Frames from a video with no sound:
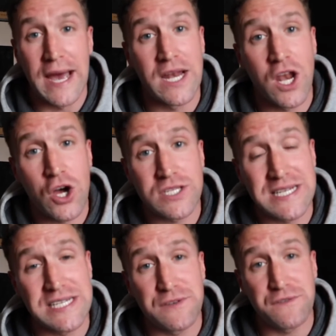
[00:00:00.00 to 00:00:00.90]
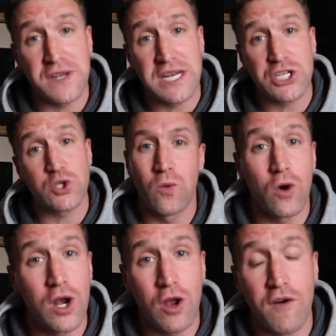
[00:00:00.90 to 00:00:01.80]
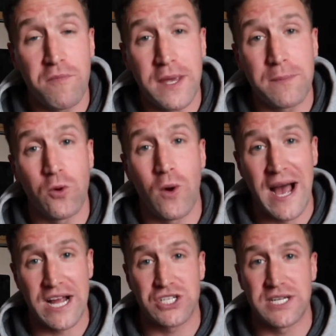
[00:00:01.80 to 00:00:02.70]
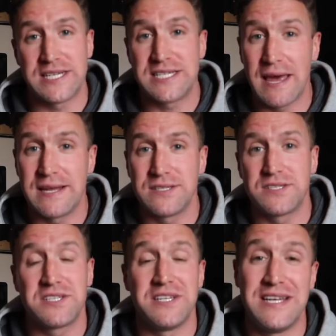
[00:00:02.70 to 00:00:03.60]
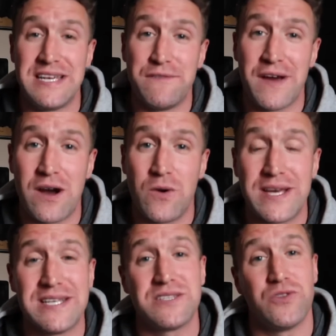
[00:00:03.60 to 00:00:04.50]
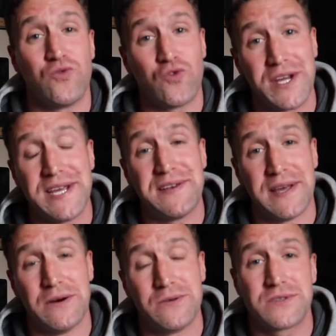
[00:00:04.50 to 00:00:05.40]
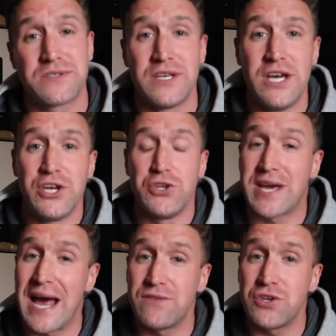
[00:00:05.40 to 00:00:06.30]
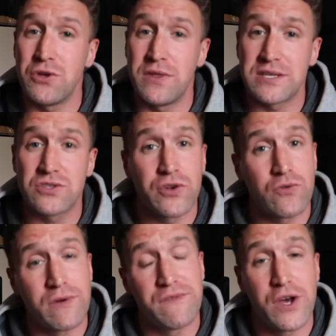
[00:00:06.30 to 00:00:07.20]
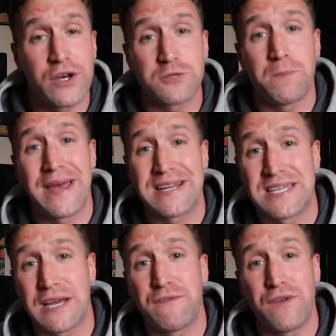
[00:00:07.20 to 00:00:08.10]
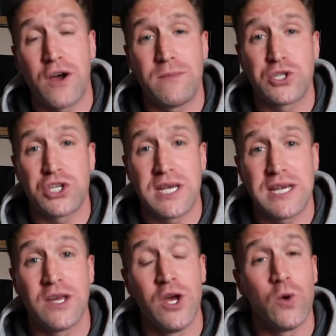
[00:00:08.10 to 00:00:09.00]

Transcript: And lastly, to finish, what a lot of people actually tend to leave out is the rear delts. You can do this on a reverse pec deck fly machine,